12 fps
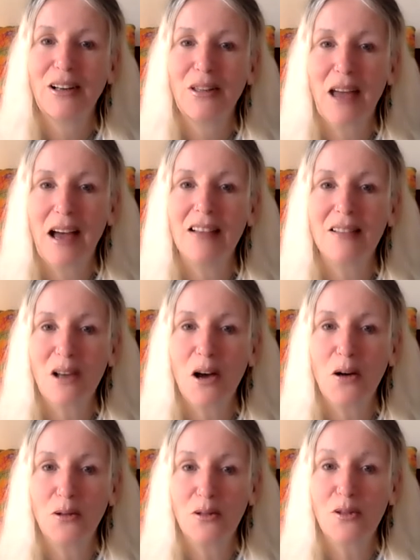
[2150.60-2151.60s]
that
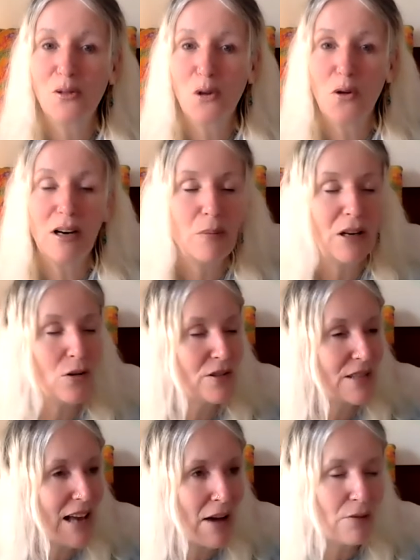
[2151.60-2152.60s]
old story
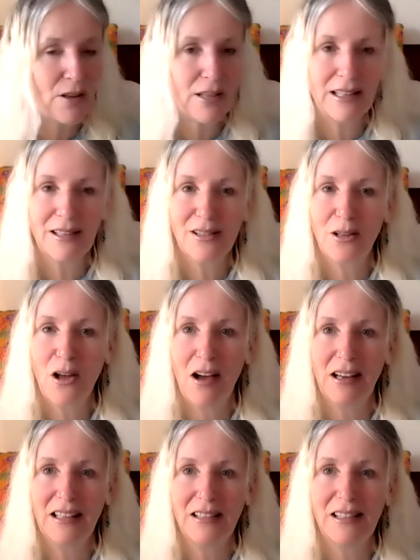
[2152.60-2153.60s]
because everything's
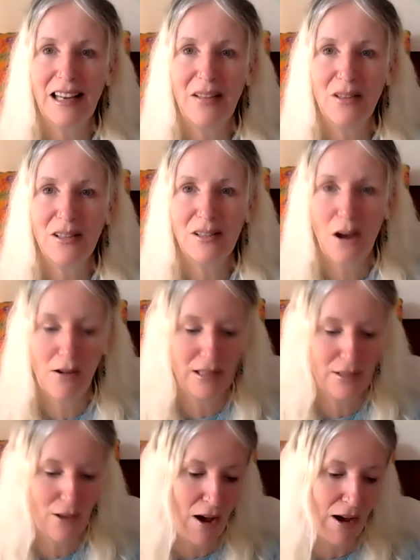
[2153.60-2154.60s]
aligned in the starry
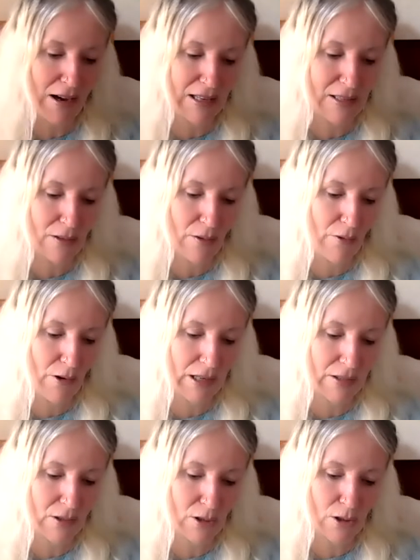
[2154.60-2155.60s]
skies for
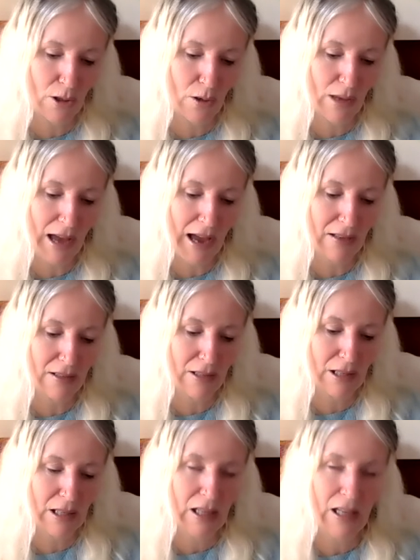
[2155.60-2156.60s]
us to do that.
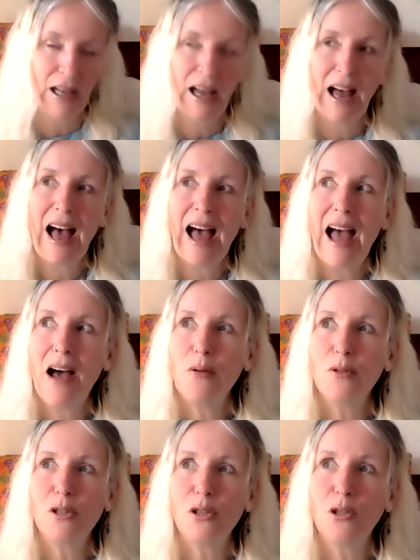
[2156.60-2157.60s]

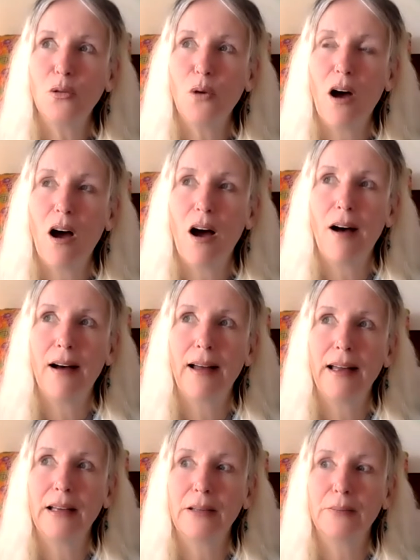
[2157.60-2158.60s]
How do
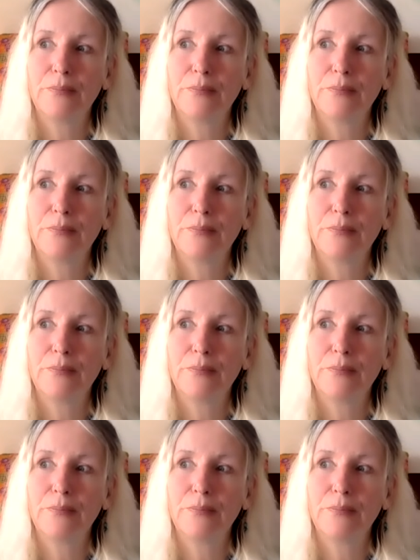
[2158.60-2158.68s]
I